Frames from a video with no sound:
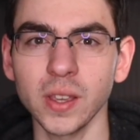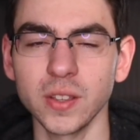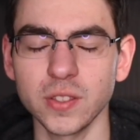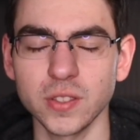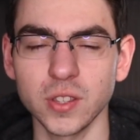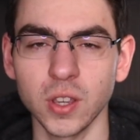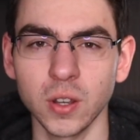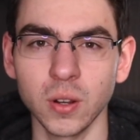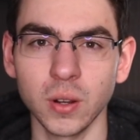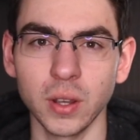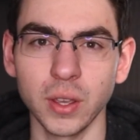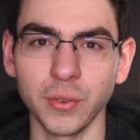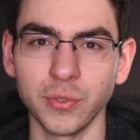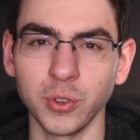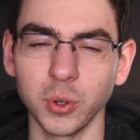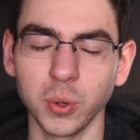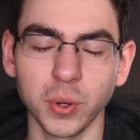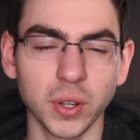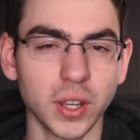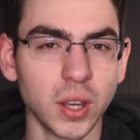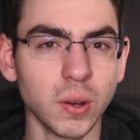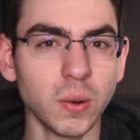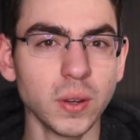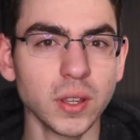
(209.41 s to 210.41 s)
So if you
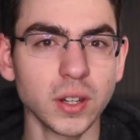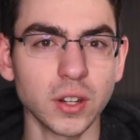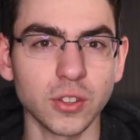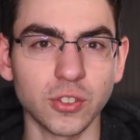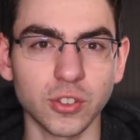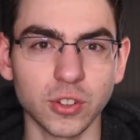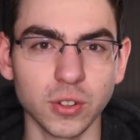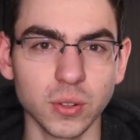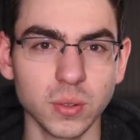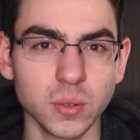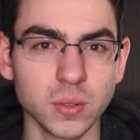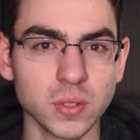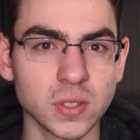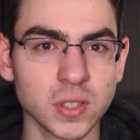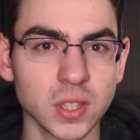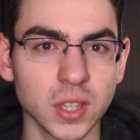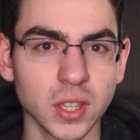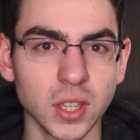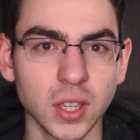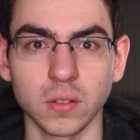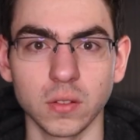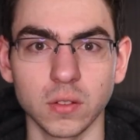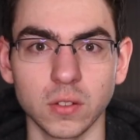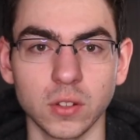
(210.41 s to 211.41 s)
were going to choose
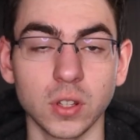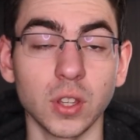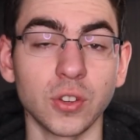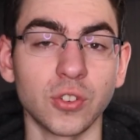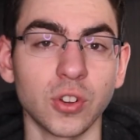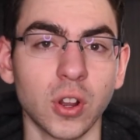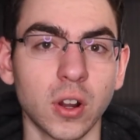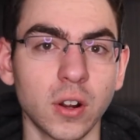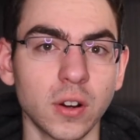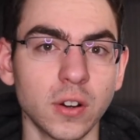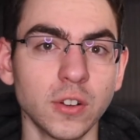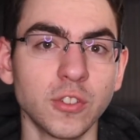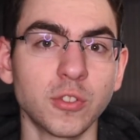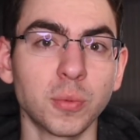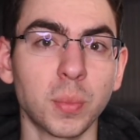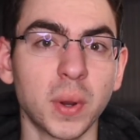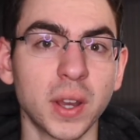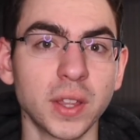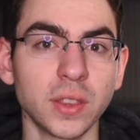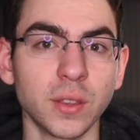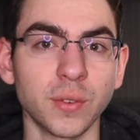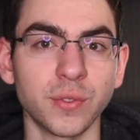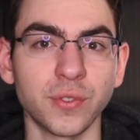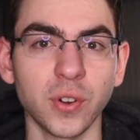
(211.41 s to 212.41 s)
to charge
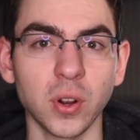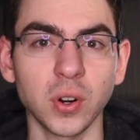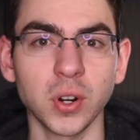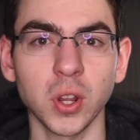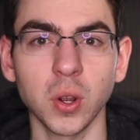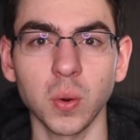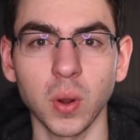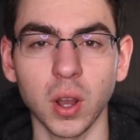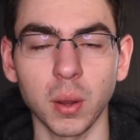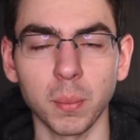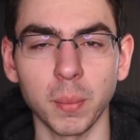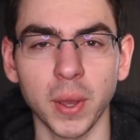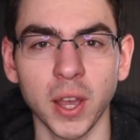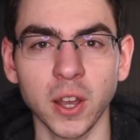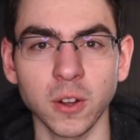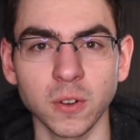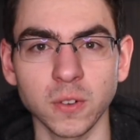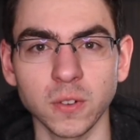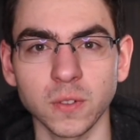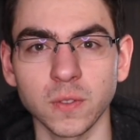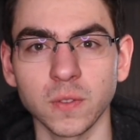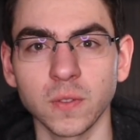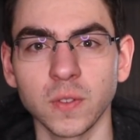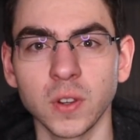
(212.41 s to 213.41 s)
by the photo
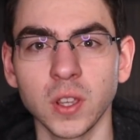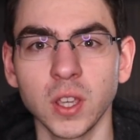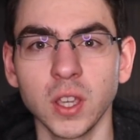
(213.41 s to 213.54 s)
amount,